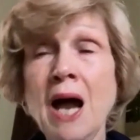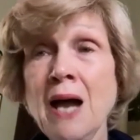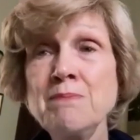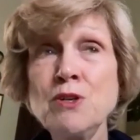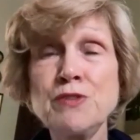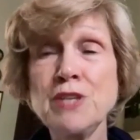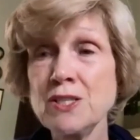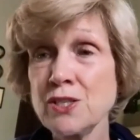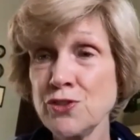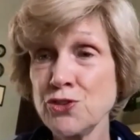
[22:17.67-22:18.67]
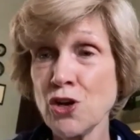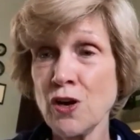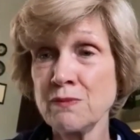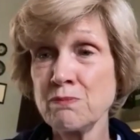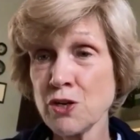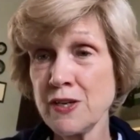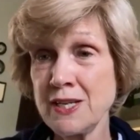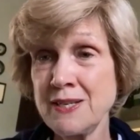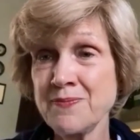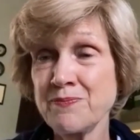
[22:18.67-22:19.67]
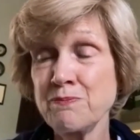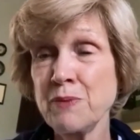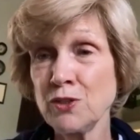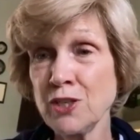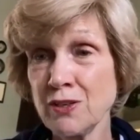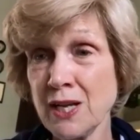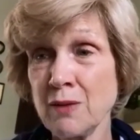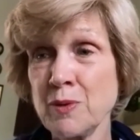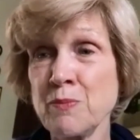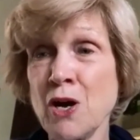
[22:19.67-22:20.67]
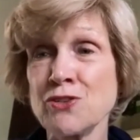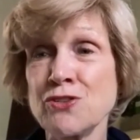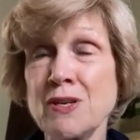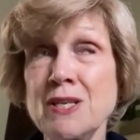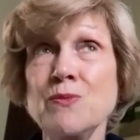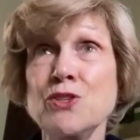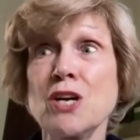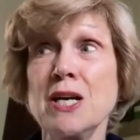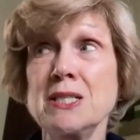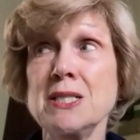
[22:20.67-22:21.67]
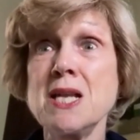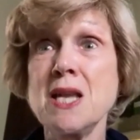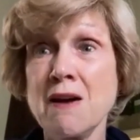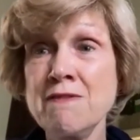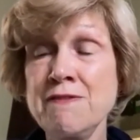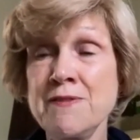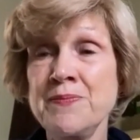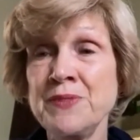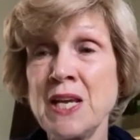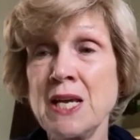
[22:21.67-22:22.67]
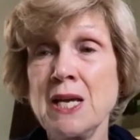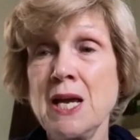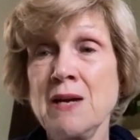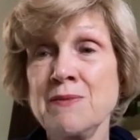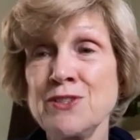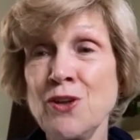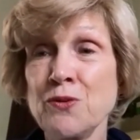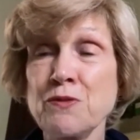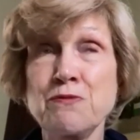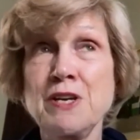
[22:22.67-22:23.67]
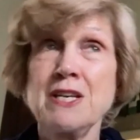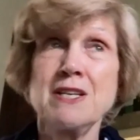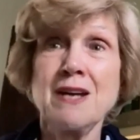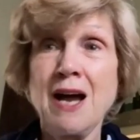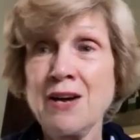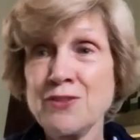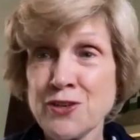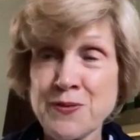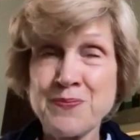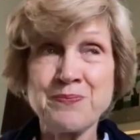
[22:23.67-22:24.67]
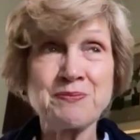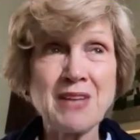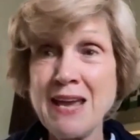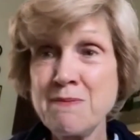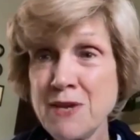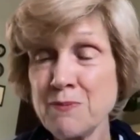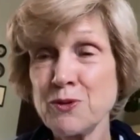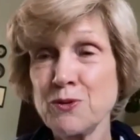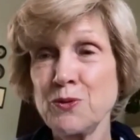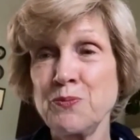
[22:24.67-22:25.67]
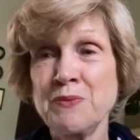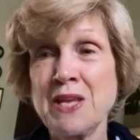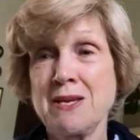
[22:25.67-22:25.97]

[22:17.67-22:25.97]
I moved into the John Murray building on Albemarle Street, which I love. There's a lot of other amiable